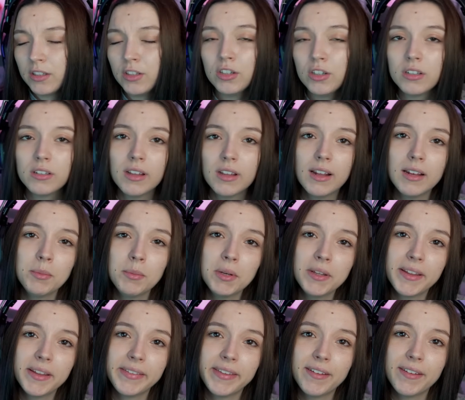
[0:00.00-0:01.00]
You're telling me
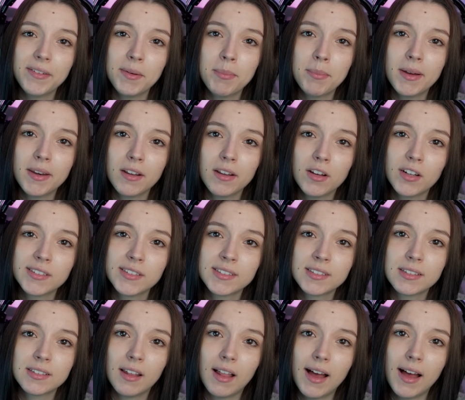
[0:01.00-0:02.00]
that everybody got
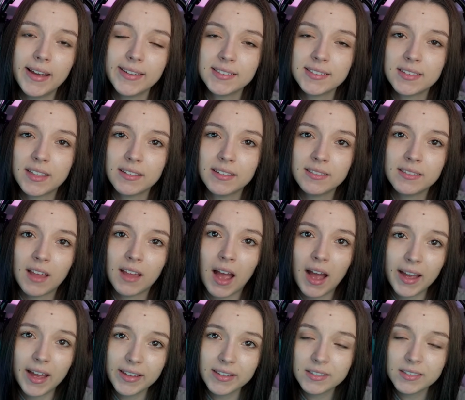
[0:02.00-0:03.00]
sliced and
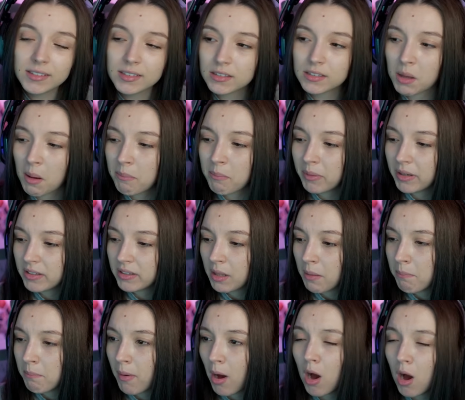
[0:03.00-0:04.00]
diced, but the
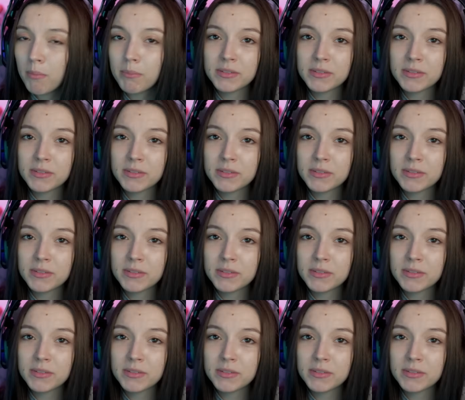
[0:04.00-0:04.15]
bomb